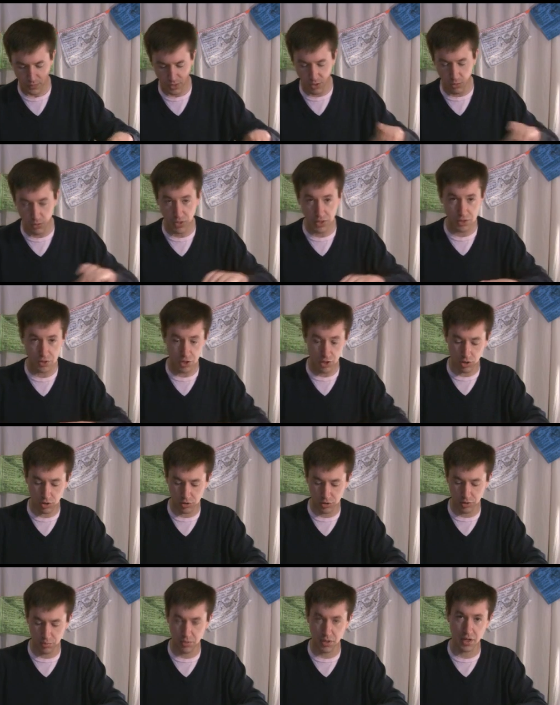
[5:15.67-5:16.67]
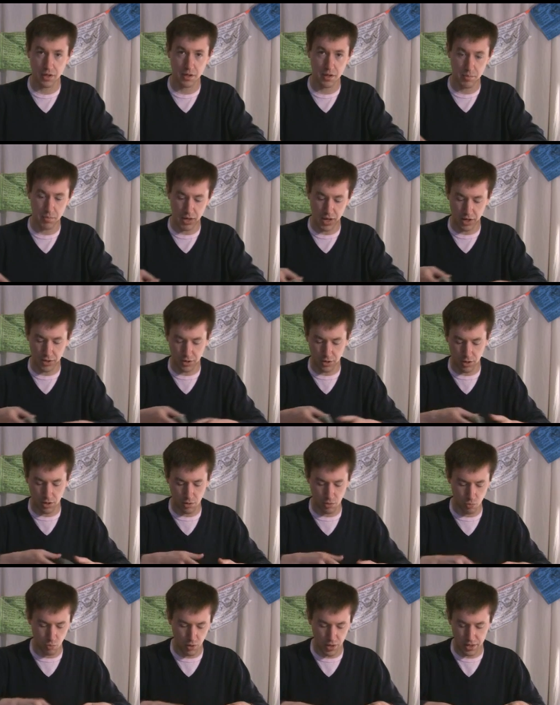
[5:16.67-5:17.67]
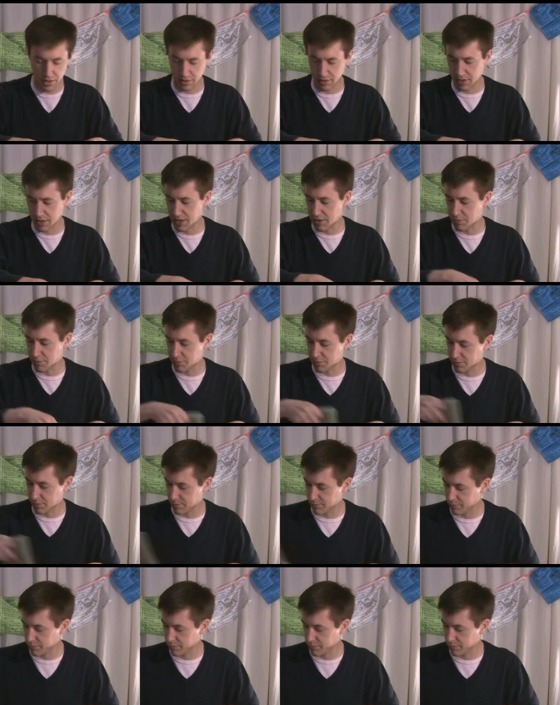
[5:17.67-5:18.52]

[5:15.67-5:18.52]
We can talk a little bit about our wet leaf.